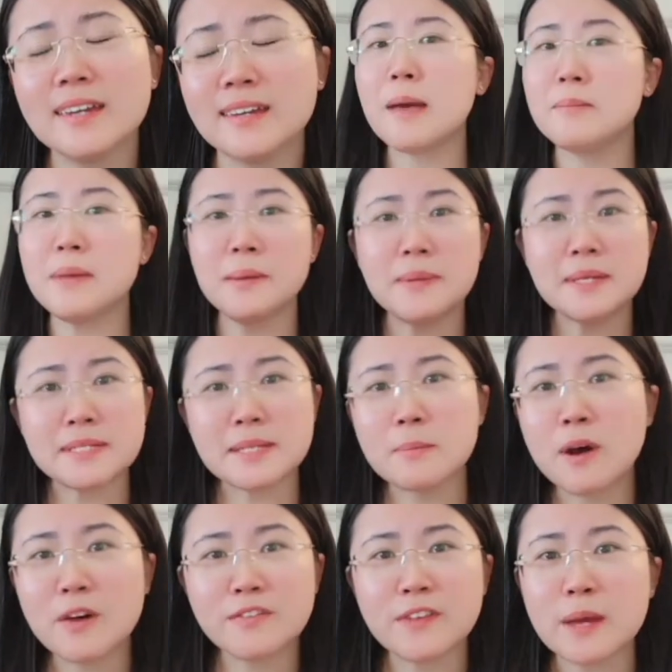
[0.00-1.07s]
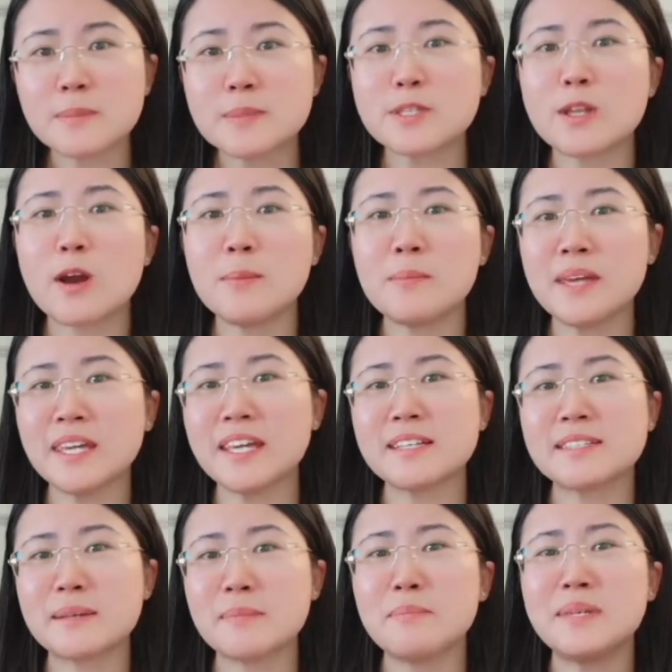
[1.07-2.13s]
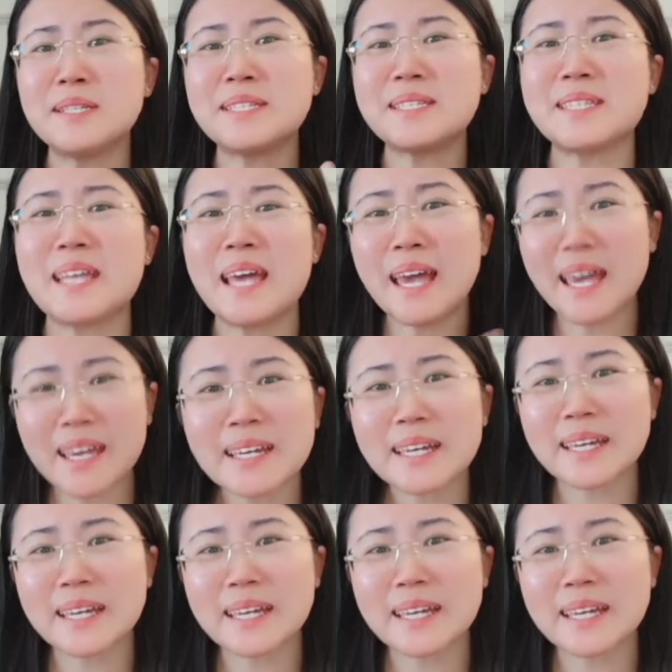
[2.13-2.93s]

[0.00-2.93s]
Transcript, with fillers: And maybe some of them start making some mistake